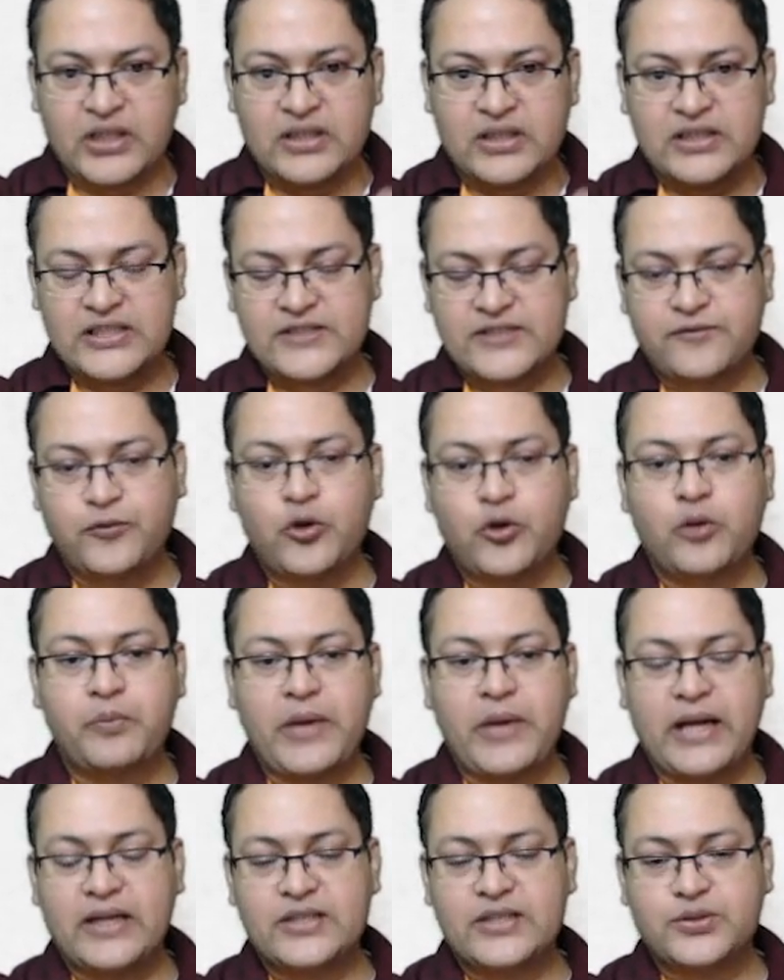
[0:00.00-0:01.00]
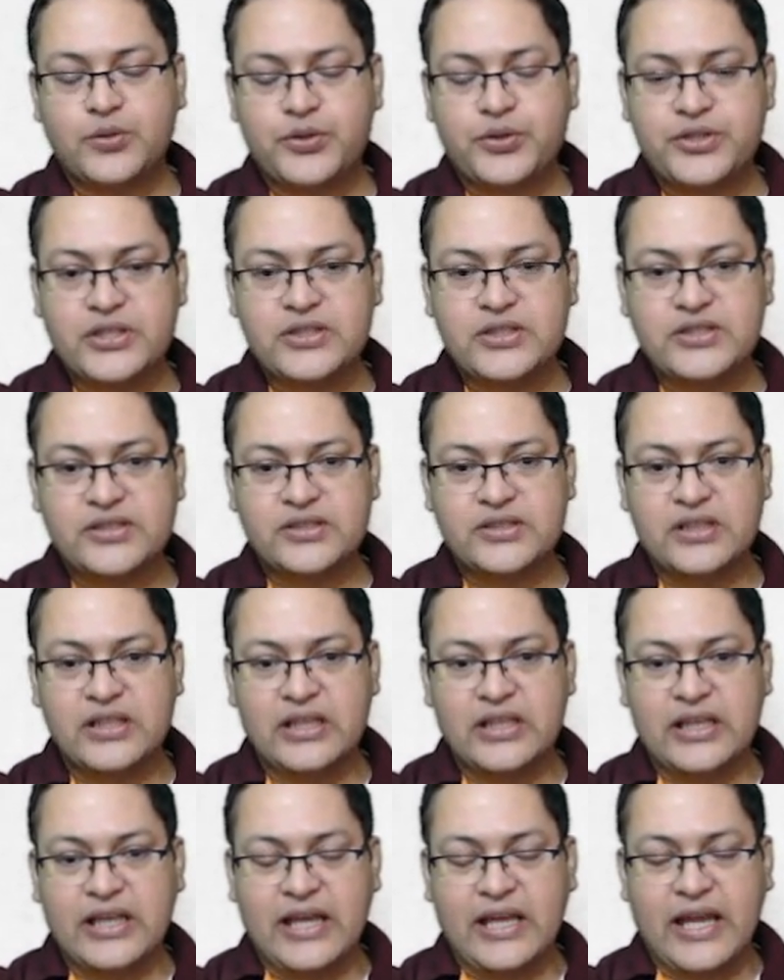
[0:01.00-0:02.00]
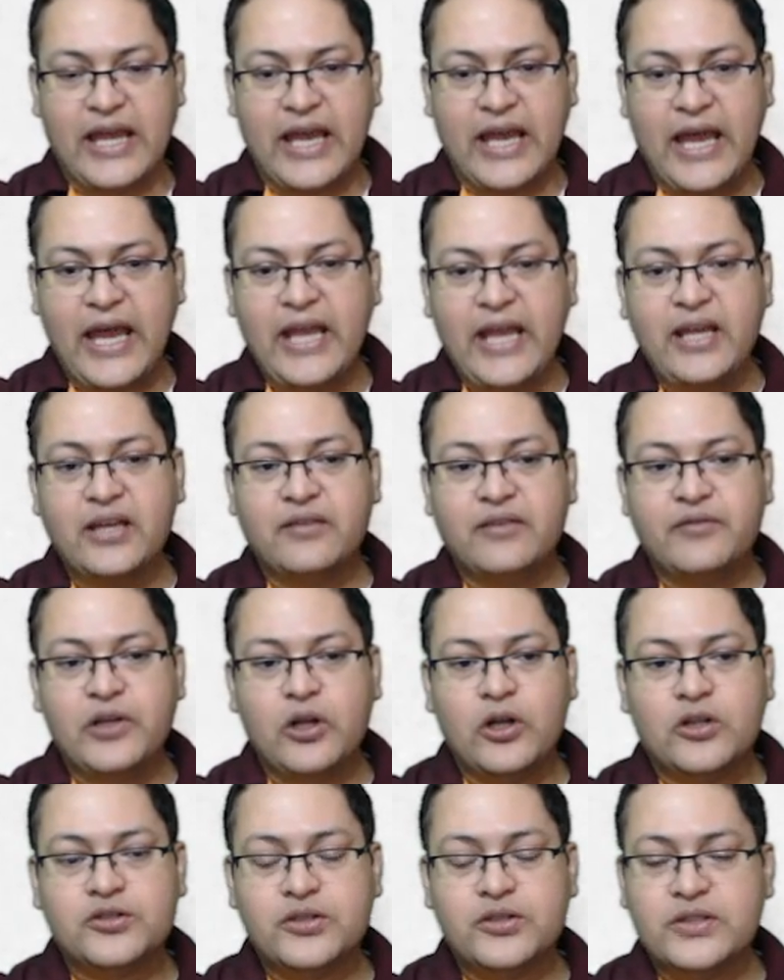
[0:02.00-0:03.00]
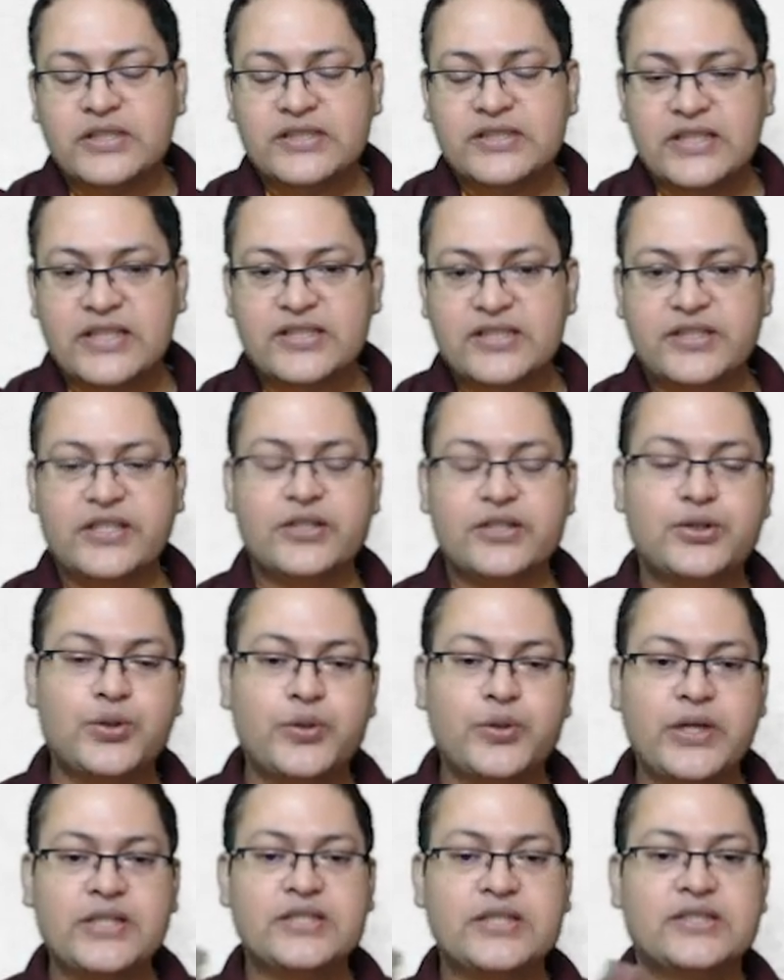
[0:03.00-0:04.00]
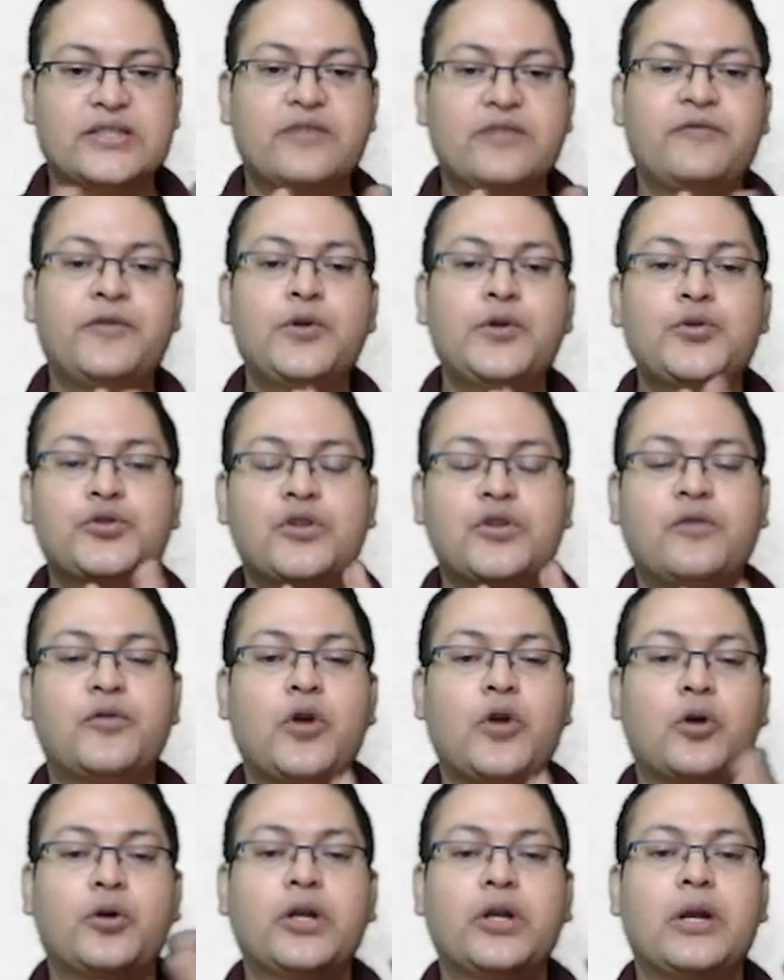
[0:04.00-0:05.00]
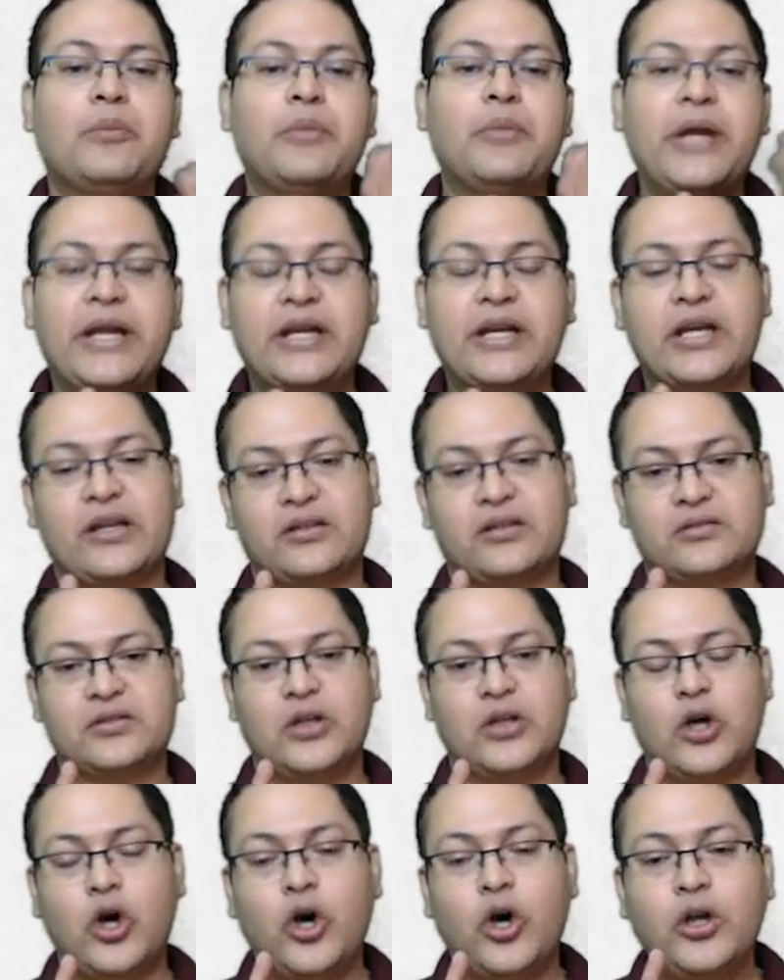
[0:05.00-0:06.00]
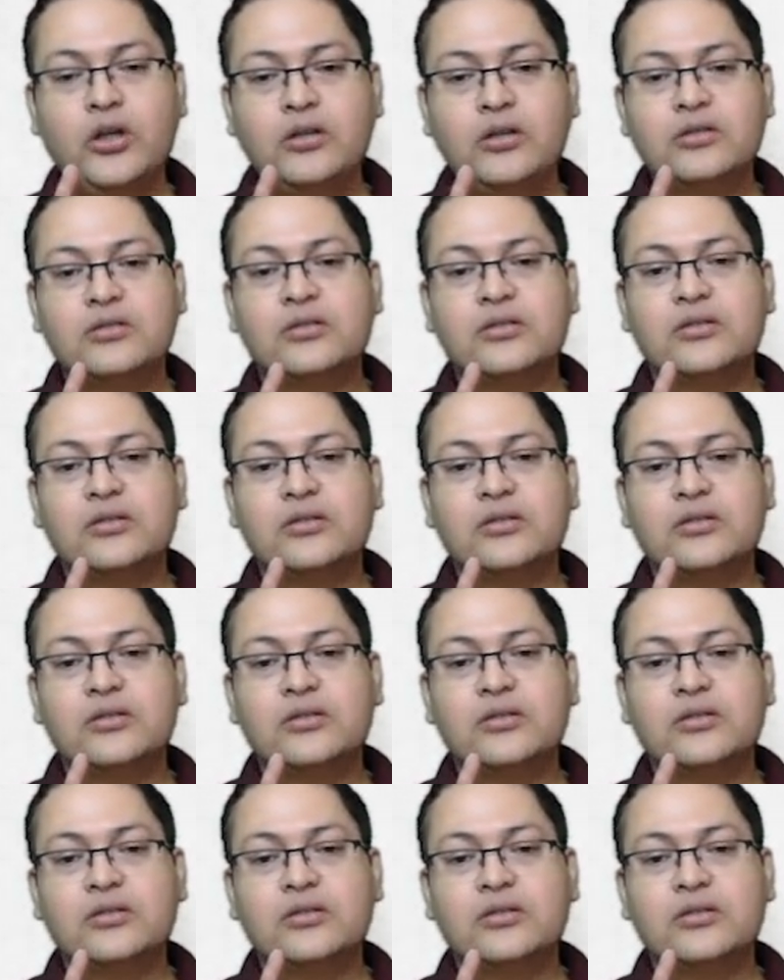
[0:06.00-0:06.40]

these four practice questions, and we'll also discuss, dear students, the views of Dr. Ambedkar on